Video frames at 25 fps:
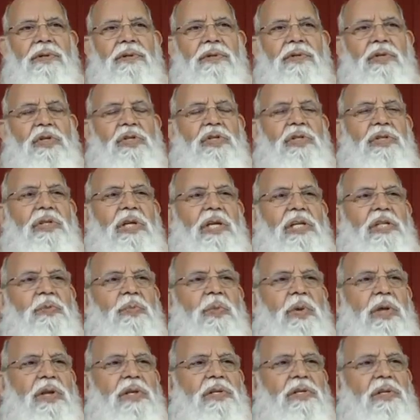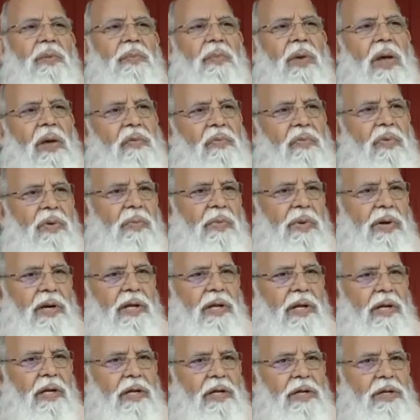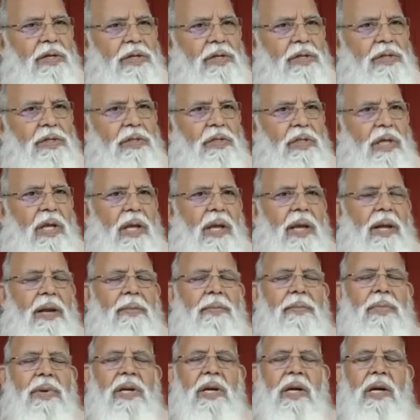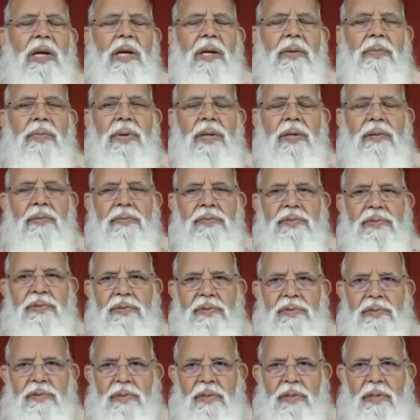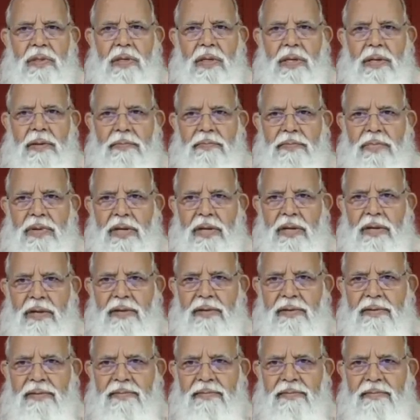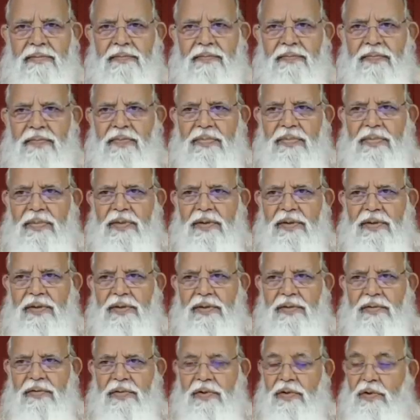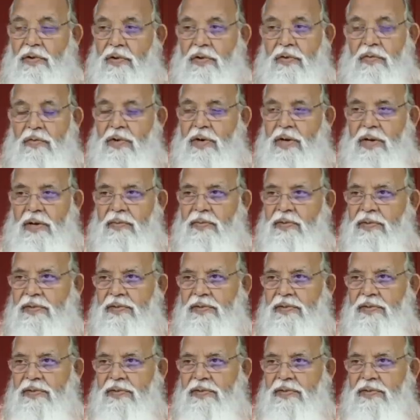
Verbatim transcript: This is the experience of everybody. They immediately becomes Gambhir. We don't know what happens.